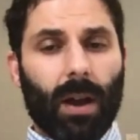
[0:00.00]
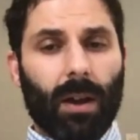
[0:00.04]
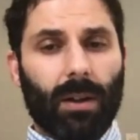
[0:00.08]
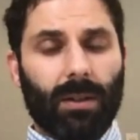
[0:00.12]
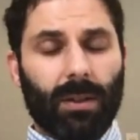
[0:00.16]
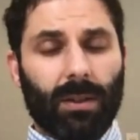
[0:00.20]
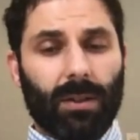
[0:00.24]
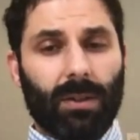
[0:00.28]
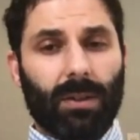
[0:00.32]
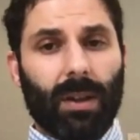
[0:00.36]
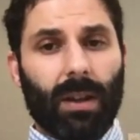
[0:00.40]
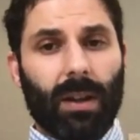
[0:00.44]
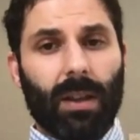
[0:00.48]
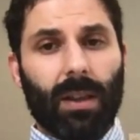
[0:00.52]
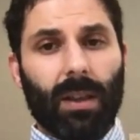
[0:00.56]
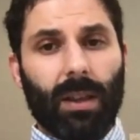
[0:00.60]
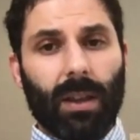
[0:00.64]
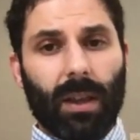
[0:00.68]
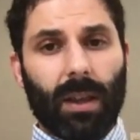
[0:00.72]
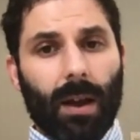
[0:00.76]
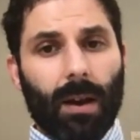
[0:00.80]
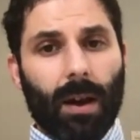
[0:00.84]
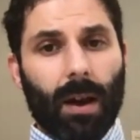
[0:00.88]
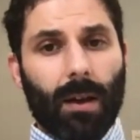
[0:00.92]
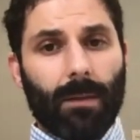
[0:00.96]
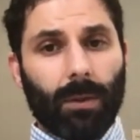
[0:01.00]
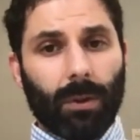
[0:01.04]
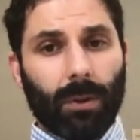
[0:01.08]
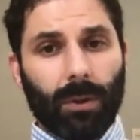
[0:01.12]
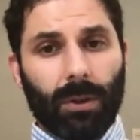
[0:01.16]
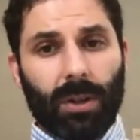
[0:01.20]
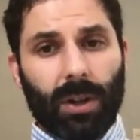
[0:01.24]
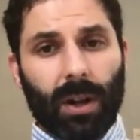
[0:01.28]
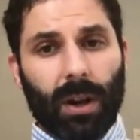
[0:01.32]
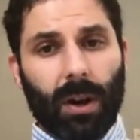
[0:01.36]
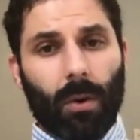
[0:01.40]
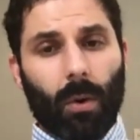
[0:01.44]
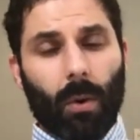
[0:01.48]
to study the
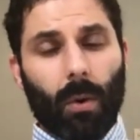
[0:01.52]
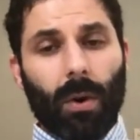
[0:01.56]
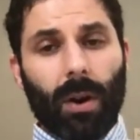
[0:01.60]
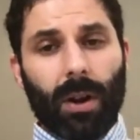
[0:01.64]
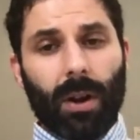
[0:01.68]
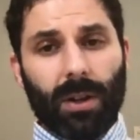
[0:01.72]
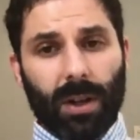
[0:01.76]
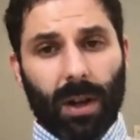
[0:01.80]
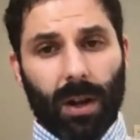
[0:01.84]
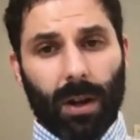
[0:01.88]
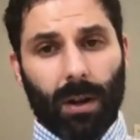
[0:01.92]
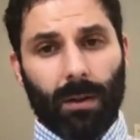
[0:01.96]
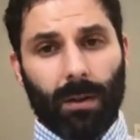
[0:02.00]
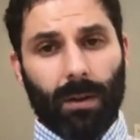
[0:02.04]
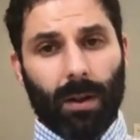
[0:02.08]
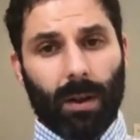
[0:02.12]
evolution and origin